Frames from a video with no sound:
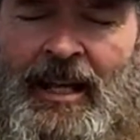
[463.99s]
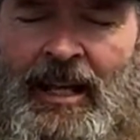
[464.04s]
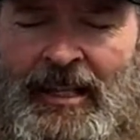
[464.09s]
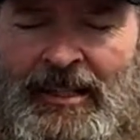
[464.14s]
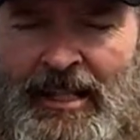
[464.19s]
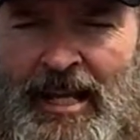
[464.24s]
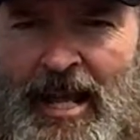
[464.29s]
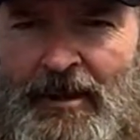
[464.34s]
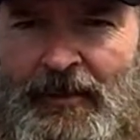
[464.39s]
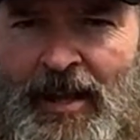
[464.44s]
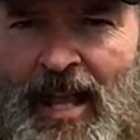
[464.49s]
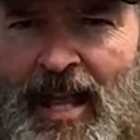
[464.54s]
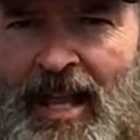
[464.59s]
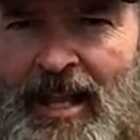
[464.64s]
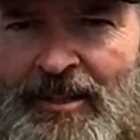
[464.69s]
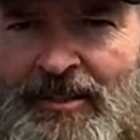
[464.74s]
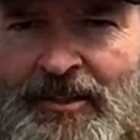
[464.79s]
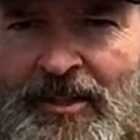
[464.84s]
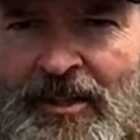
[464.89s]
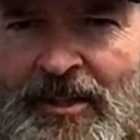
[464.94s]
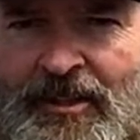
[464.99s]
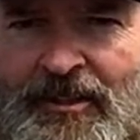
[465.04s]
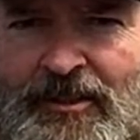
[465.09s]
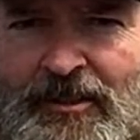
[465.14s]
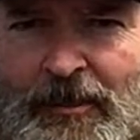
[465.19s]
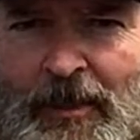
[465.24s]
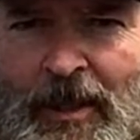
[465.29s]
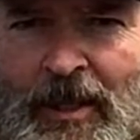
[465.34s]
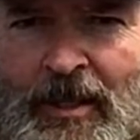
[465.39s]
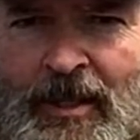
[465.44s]
and they have hands-on
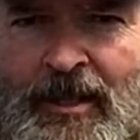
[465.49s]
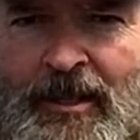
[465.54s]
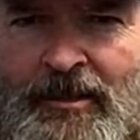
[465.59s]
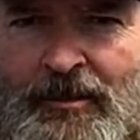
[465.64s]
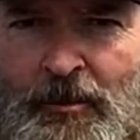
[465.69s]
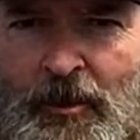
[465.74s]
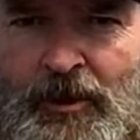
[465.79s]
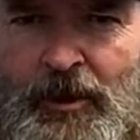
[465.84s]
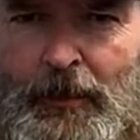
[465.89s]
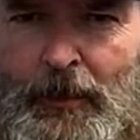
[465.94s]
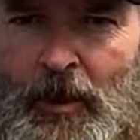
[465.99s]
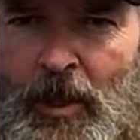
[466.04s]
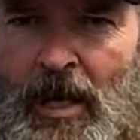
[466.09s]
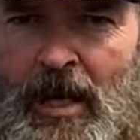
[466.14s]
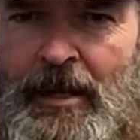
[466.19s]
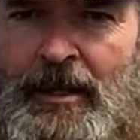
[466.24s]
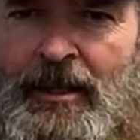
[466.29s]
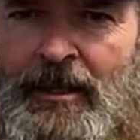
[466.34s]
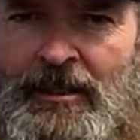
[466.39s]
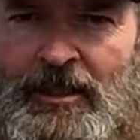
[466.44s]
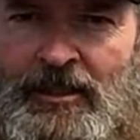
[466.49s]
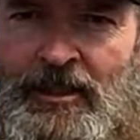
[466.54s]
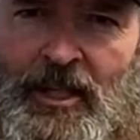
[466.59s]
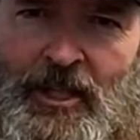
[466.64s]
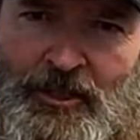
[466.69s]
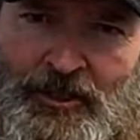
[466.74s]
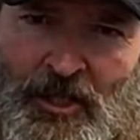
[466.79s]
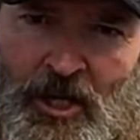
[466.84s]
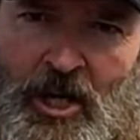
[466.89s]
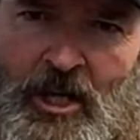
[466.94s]
experience with the product that
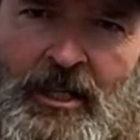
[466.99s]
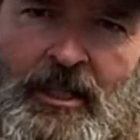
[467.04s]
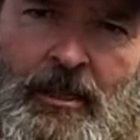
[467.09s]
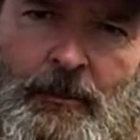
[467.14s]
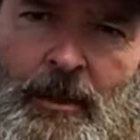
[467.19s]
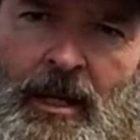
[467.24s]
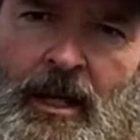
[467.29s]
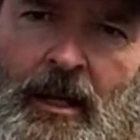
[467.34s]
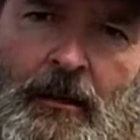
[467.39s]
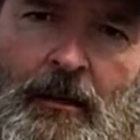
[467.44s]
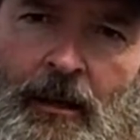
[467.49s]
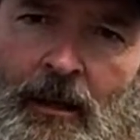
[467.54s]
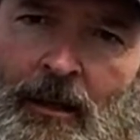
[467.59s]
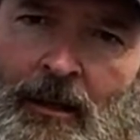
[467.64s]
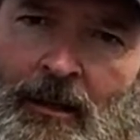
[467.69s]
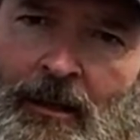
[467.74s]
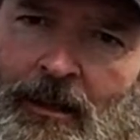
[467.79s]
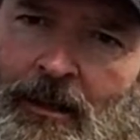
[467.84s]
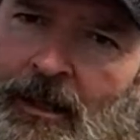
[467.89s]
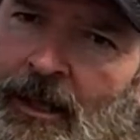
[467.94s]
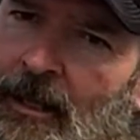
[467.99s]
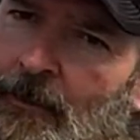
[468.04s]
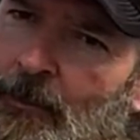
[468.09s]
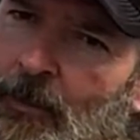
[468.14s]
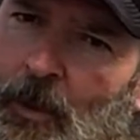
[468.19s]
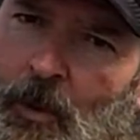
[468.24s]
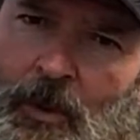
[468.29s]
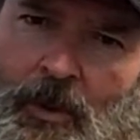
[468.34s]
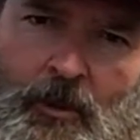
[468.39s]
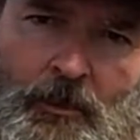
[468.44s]
they're talking about. And
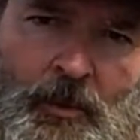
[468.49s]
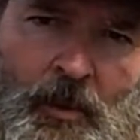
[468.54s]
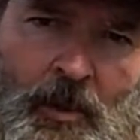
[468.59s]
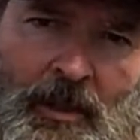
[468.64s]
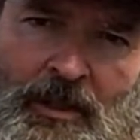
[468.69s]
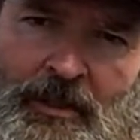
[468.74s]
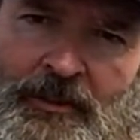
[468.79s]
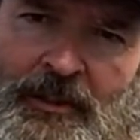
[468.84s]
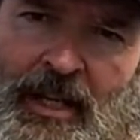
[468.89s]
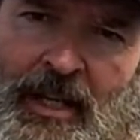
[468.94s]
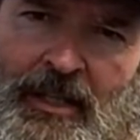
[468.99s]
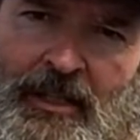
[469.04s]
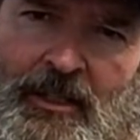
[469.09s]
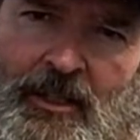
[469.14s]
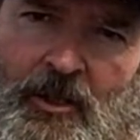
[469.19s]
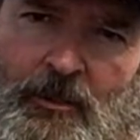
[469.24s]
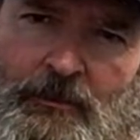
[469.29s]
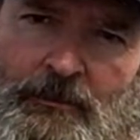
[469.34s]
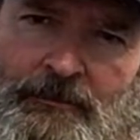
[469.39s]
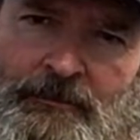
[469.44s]
boy, oh boy, does that help.